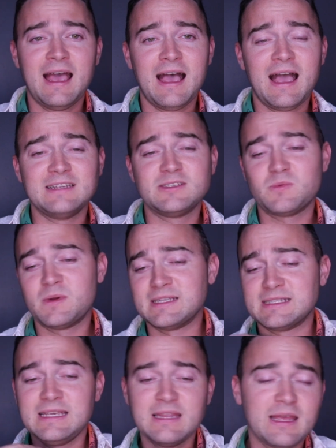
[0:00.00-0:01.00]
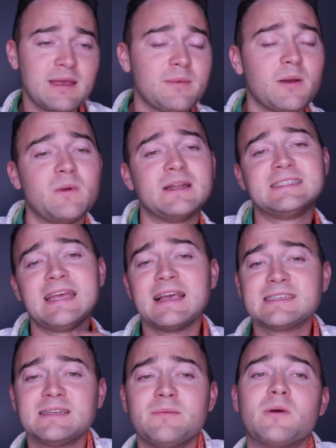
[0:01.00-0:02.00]
I just want to see them, I want to
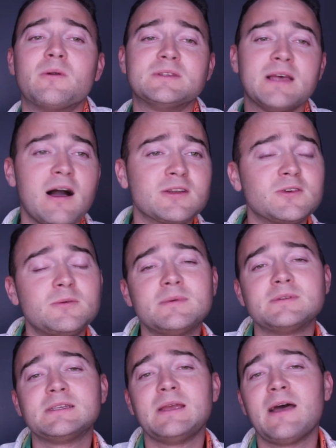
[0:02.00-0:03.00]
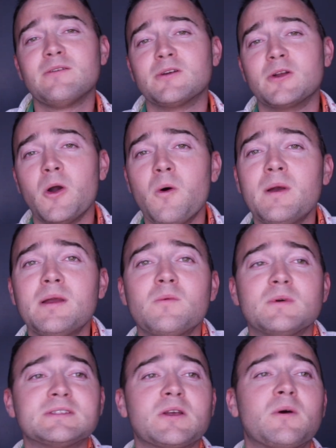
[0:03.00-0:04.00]
text them, I want to talk to them, I want to see how they're going,
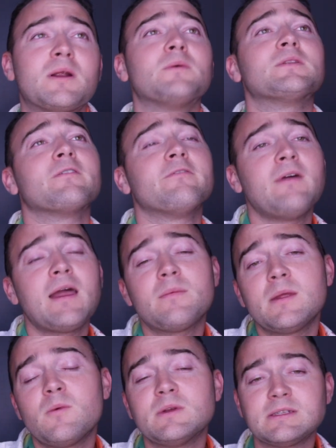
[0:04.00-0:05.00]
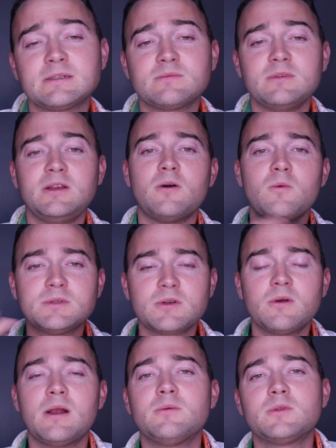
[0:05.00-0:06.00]
what's going on with their family, what's going
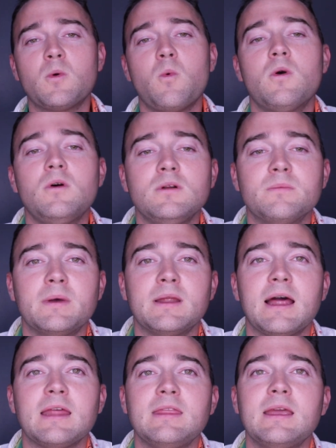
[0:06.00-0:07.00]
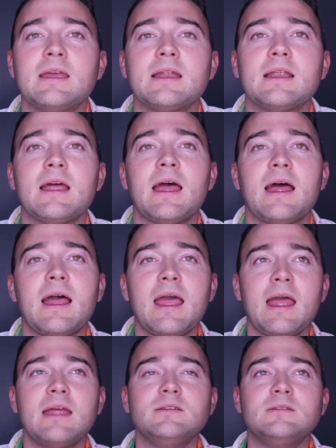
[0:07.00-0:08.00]
on with their world. But I think
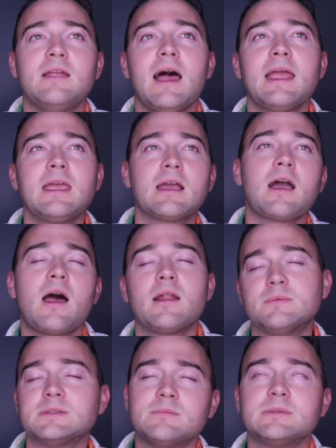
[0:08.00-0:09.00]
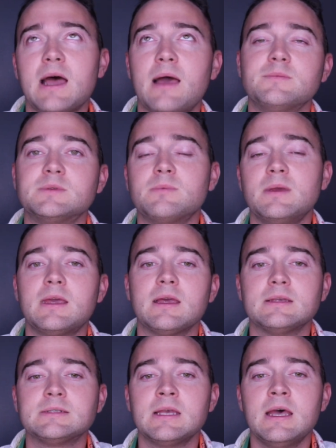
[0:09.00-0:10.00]
I get caught up sometimes
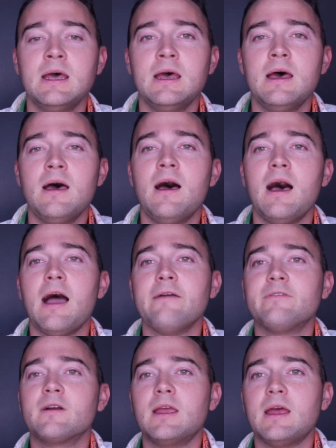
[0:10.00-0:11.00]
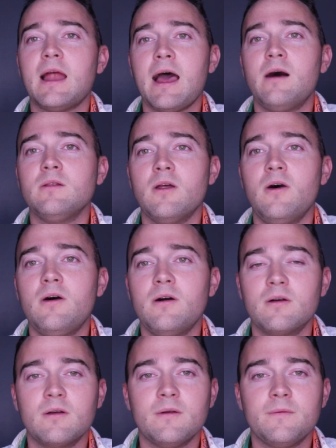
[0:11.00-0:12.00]
because I forget how
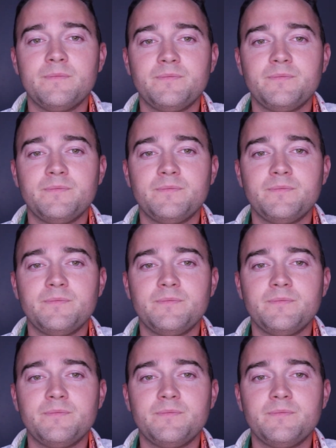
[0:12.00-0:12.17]
long,